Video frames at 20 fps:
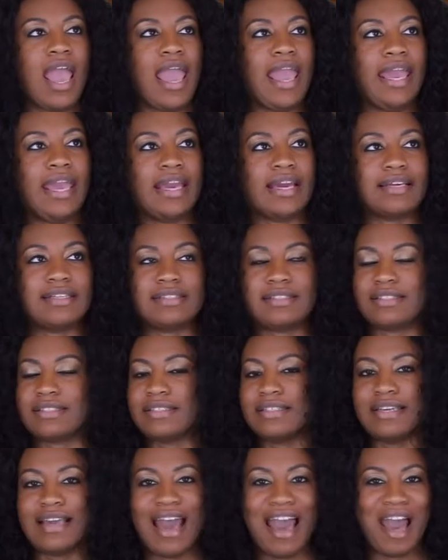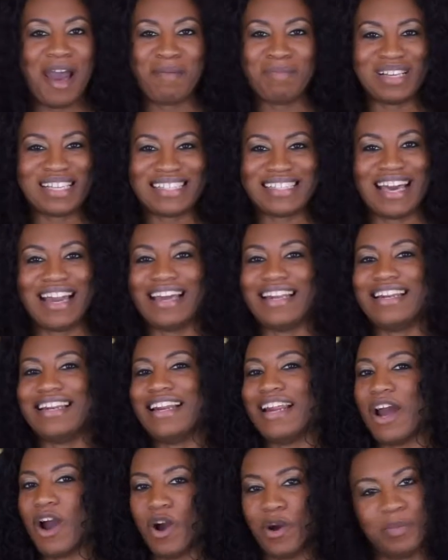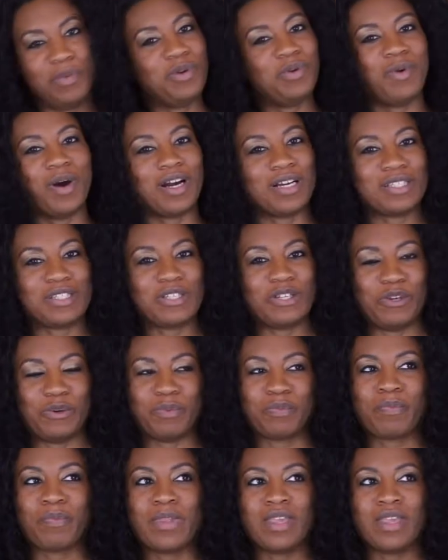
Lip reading: and I'm excited, and I hope you are too.